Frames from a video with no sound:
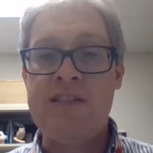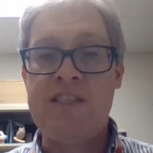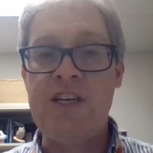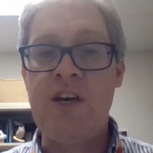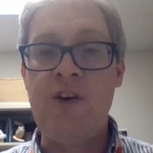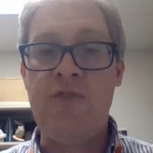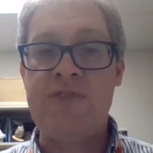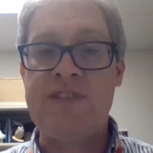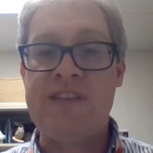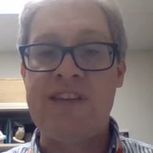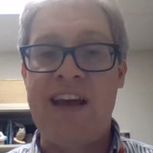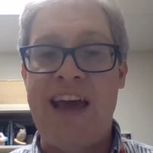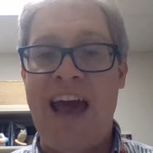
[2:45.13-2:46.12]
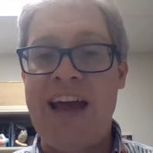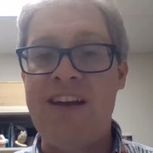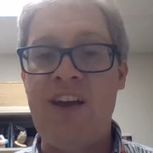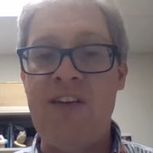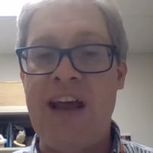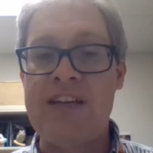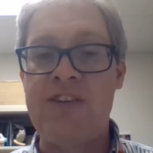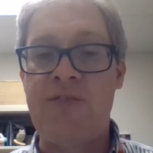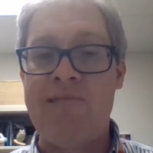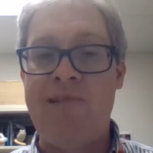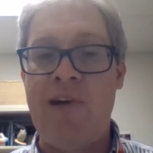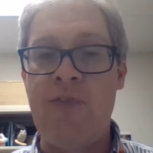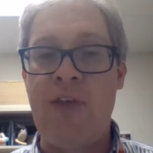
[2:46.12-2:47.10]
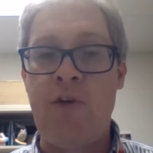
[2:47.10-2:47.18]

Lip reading: Serfs had no land of their own.